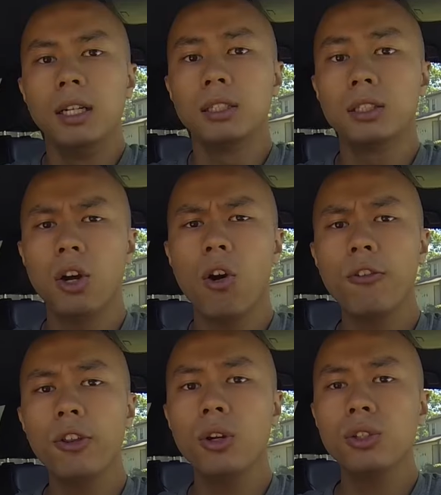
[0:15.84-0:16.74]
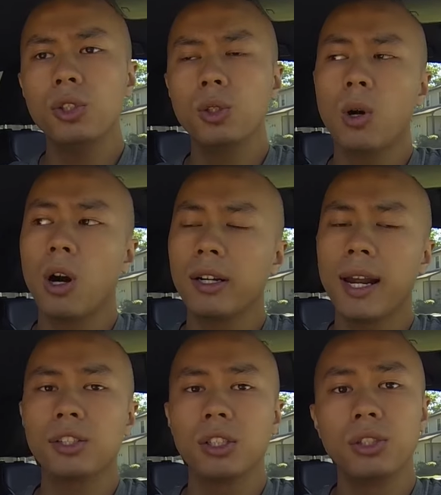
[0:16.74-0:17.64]
So for those of you who aren't
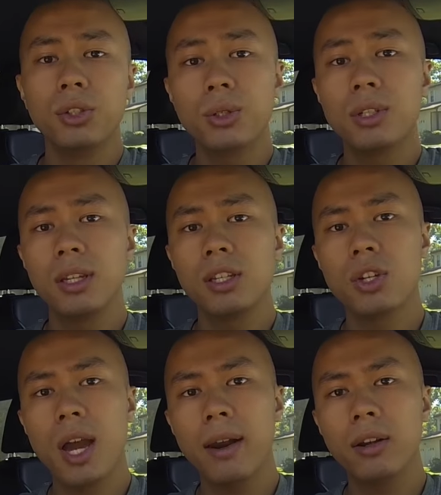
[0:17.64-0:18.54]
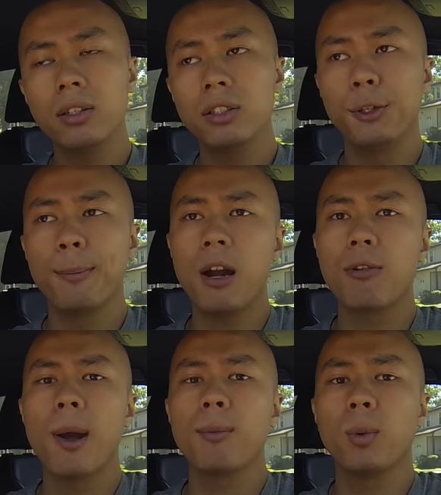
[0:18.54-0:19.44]
actually new to this channel, you might
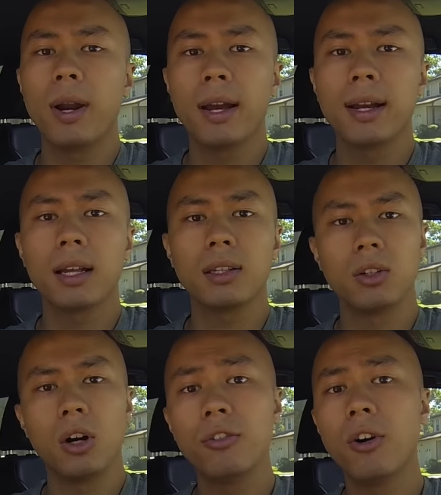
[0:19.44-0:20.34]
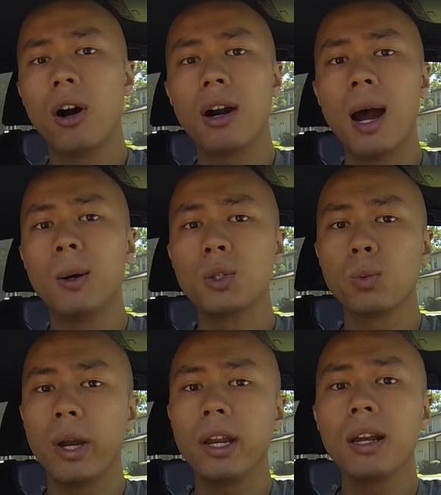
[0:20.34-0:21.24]
remember when I got the Golf R, I was
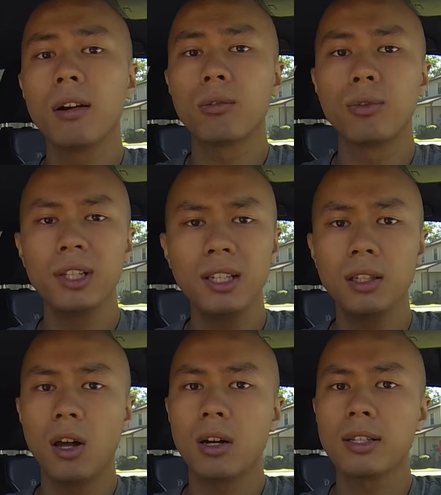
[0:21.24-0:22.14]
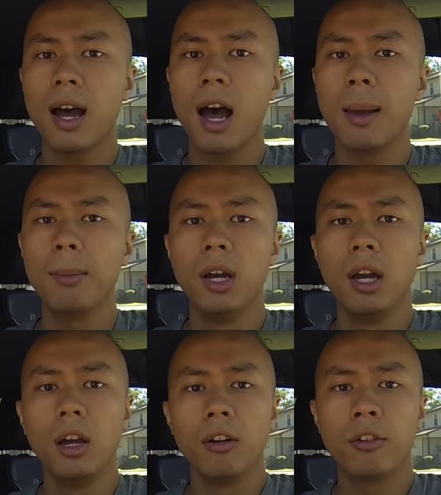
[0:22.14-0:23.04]
waiting a really long time
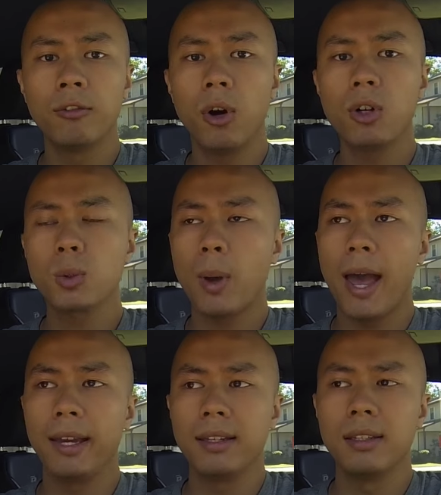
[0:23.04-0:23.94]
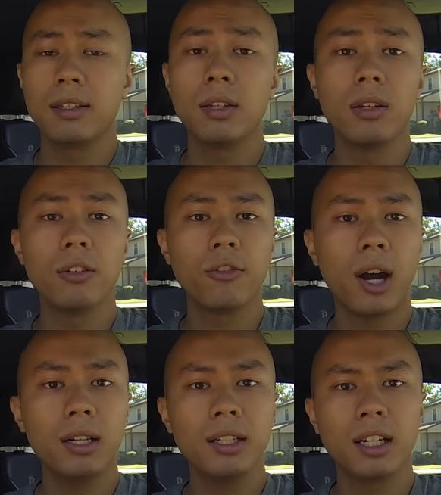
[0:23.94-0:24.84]
for Volkswagen to
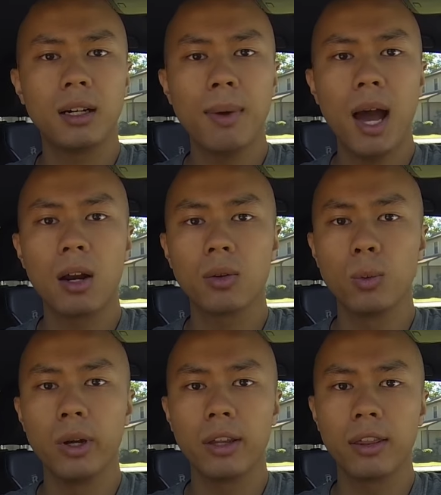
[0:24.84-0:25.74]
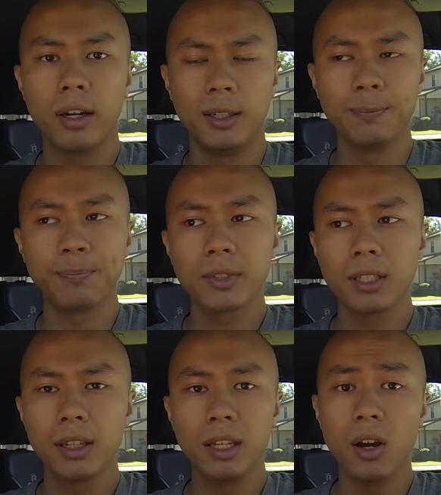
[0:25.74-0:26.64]
finally come out with
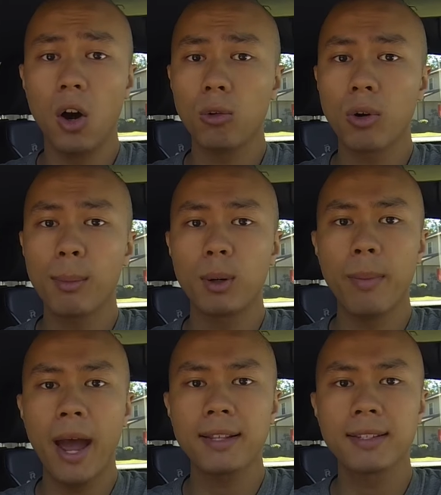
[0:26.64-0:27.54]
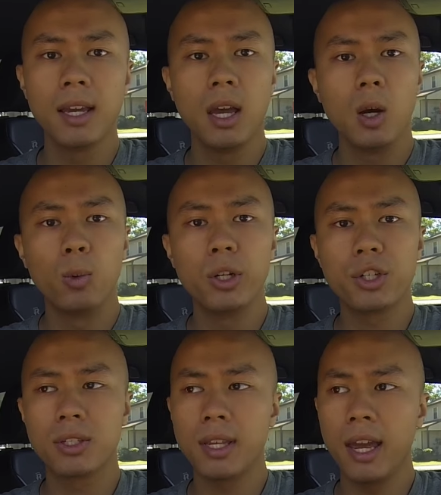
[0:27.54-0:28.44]
the all rubber mats
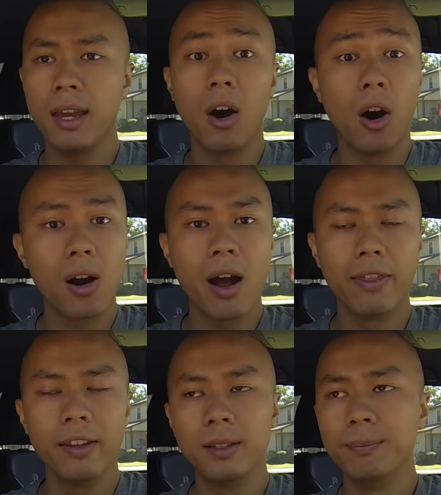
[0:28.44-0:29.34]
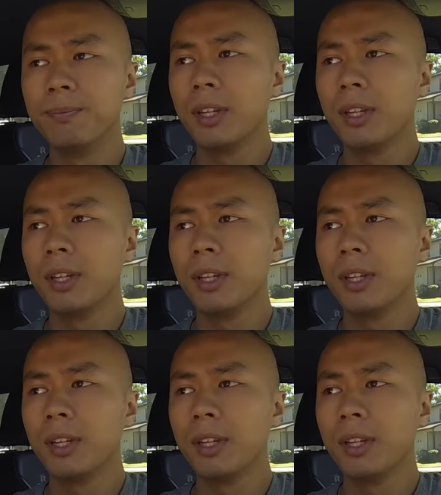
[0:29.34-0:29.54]
which say R on them.